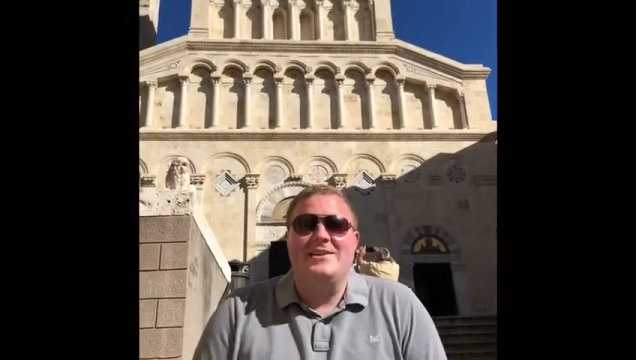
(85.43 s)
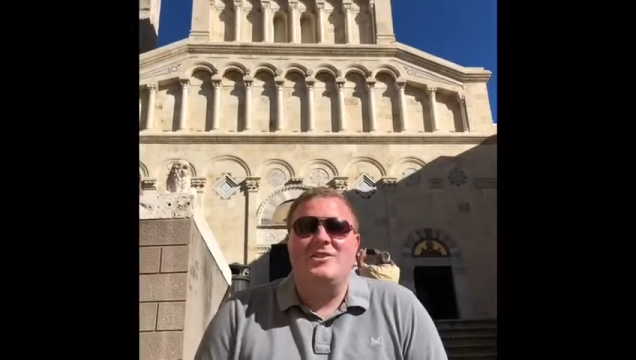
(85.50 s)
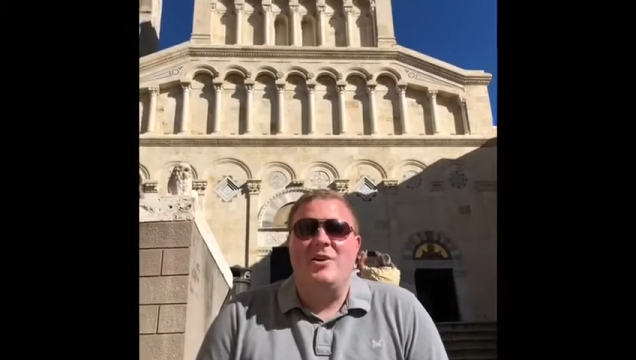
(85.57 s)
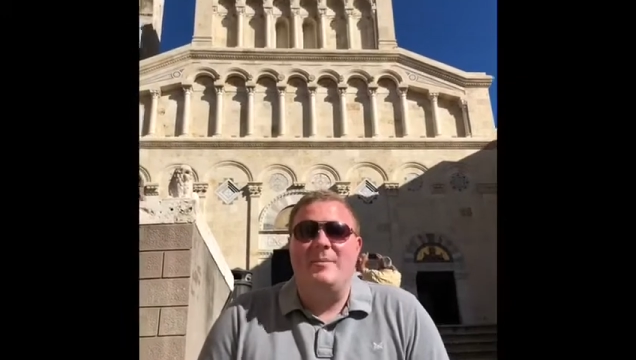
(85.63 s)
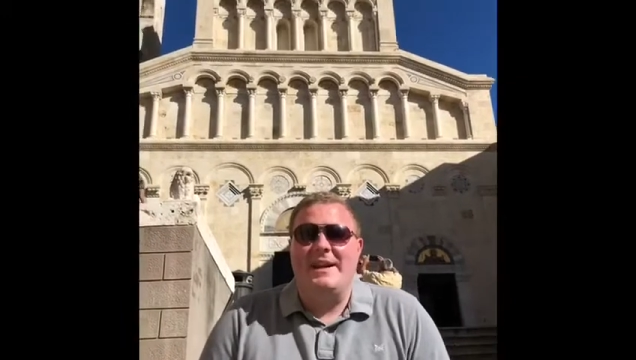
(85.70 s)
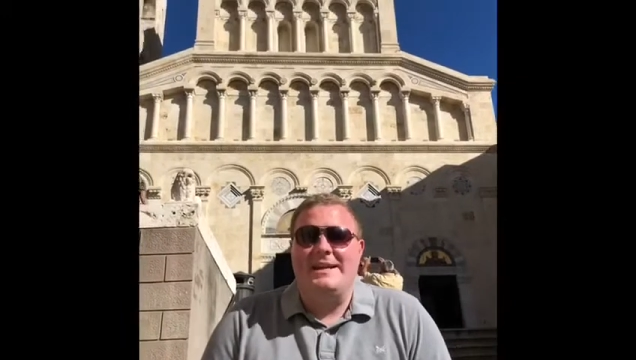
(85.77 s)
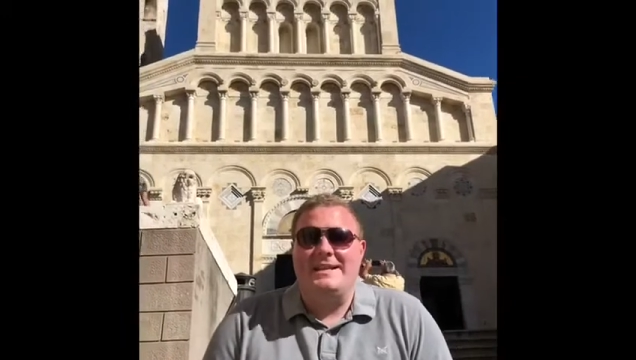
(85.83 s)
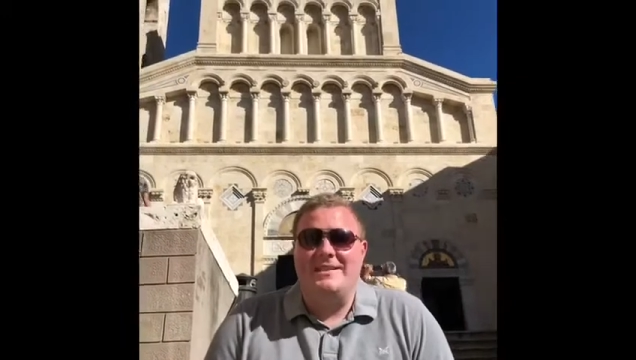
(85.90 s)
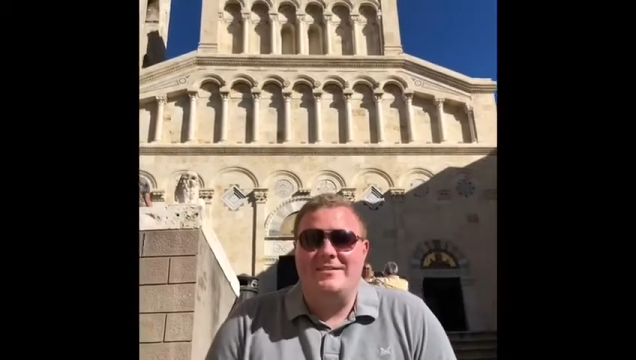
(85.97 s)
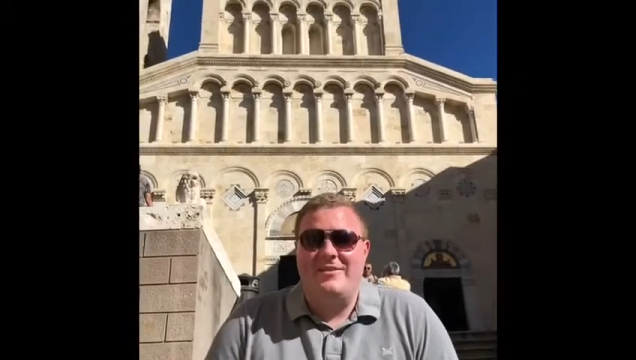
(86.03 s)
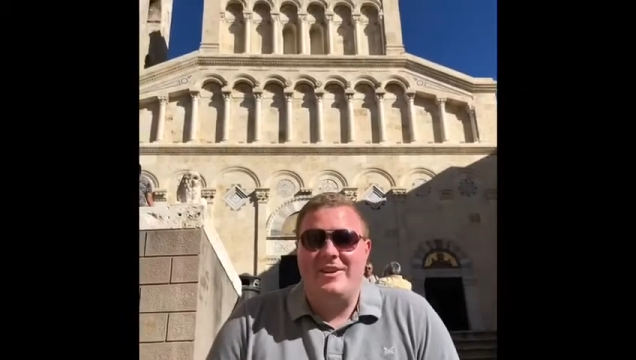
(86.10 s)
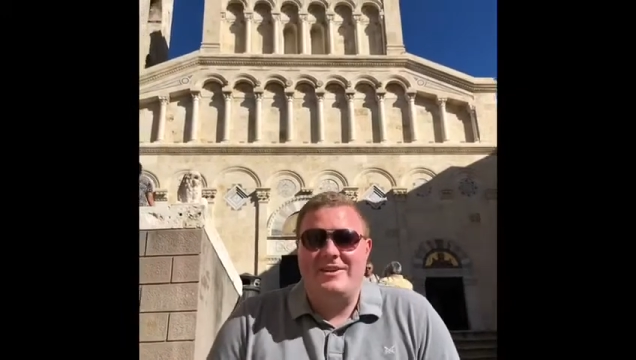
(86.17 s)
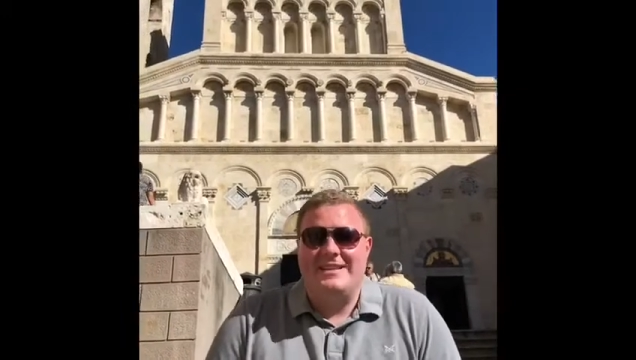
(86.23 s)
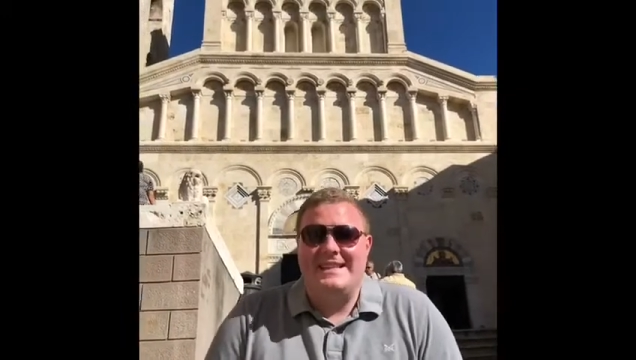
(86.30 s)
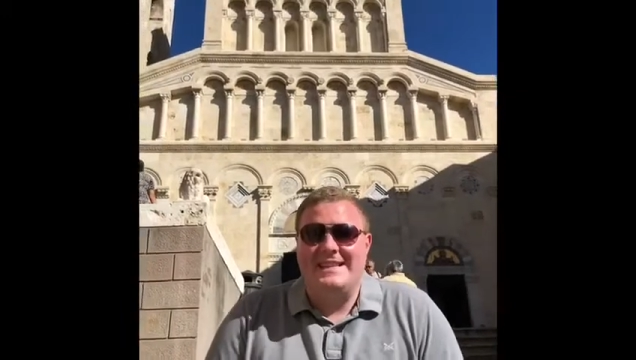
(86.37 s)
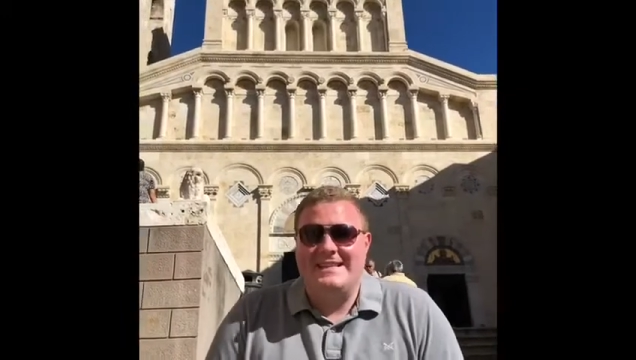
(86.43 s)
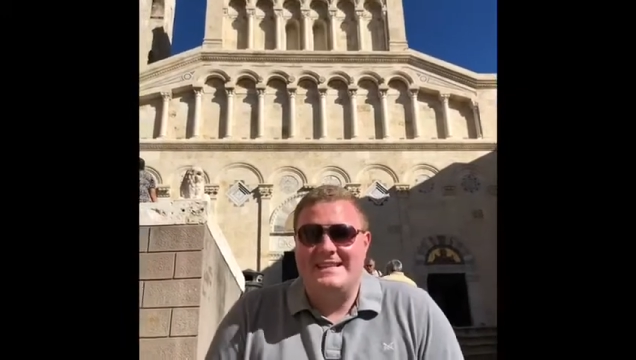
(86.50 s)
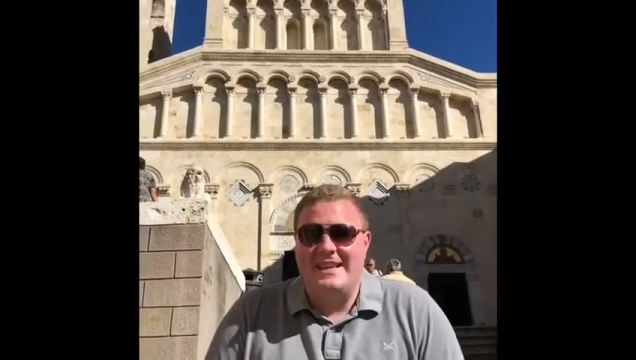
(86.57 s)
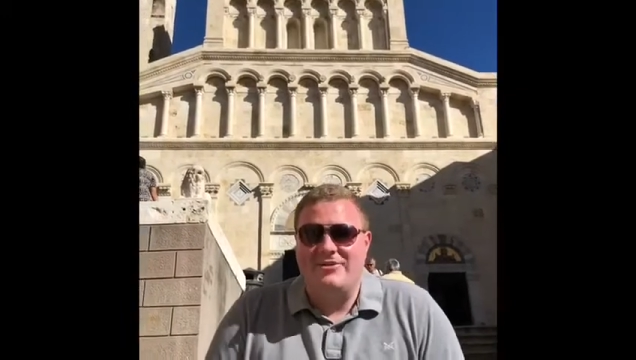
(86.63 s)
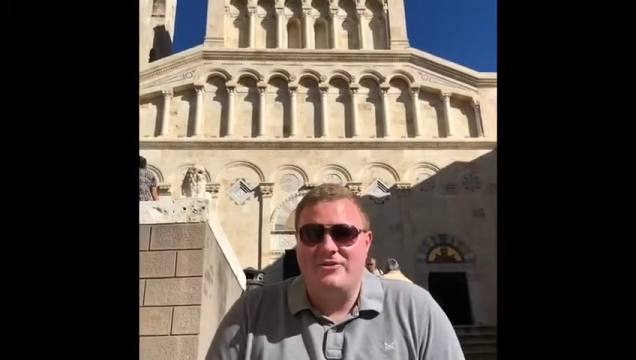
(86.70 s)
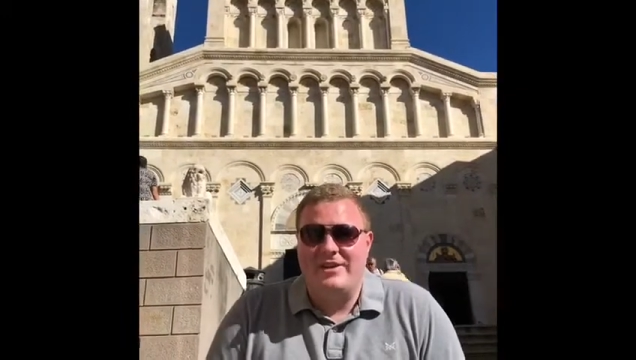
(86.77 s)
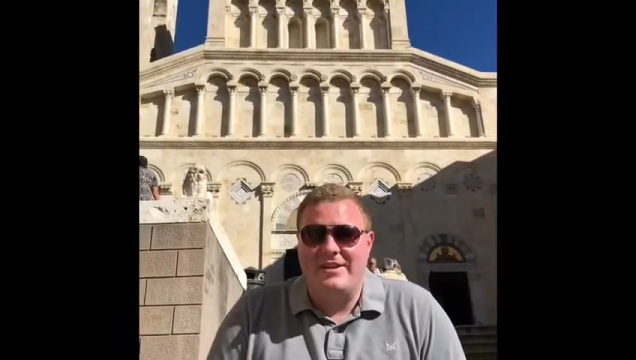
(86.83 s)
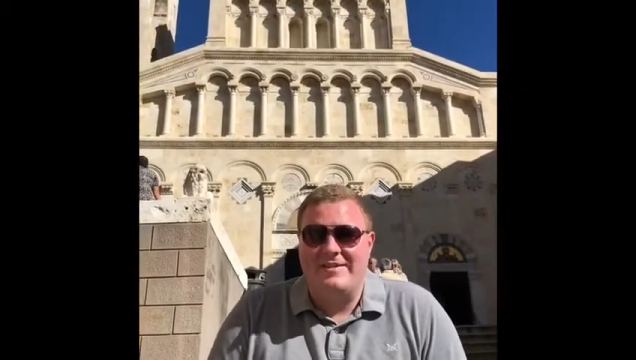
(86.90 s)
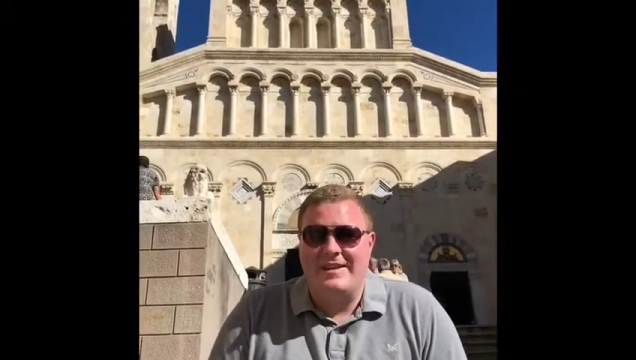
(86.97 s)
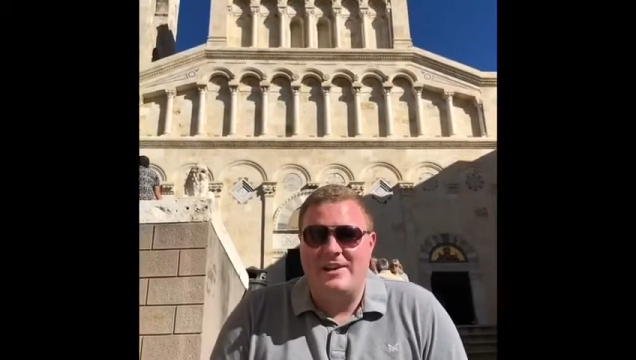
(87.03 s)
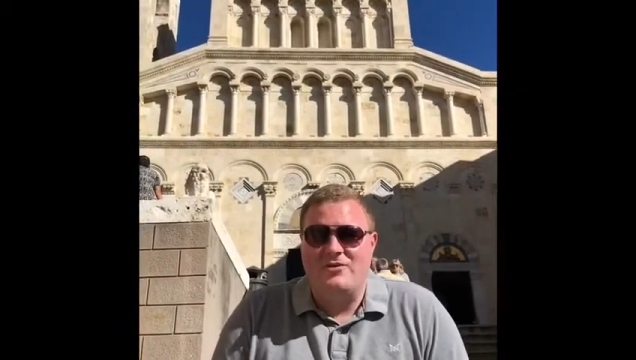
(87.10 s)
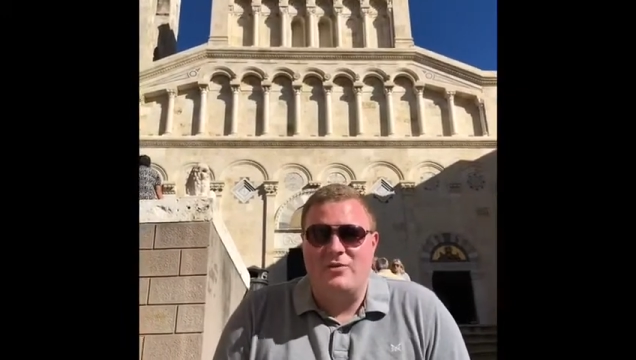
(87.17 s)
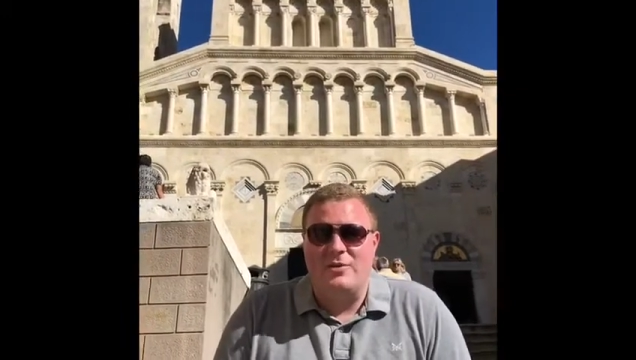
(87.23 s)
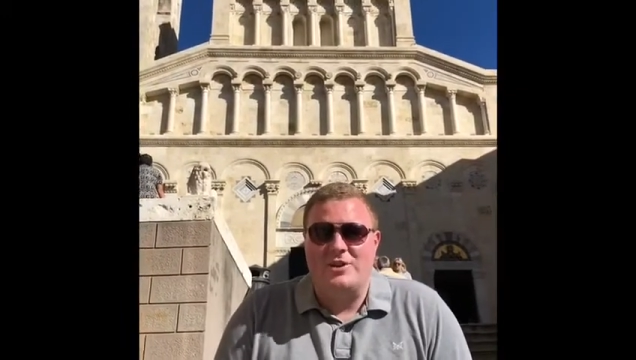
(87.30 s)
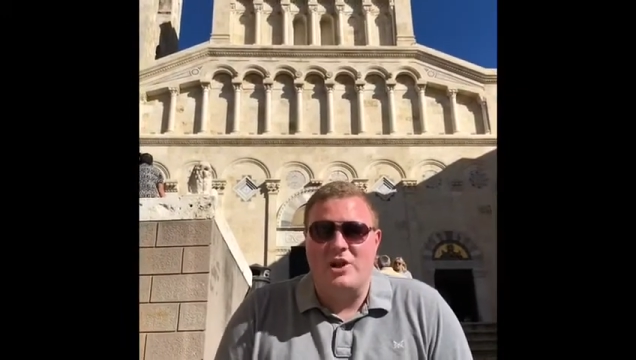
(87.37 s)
dominating 13th century cathedral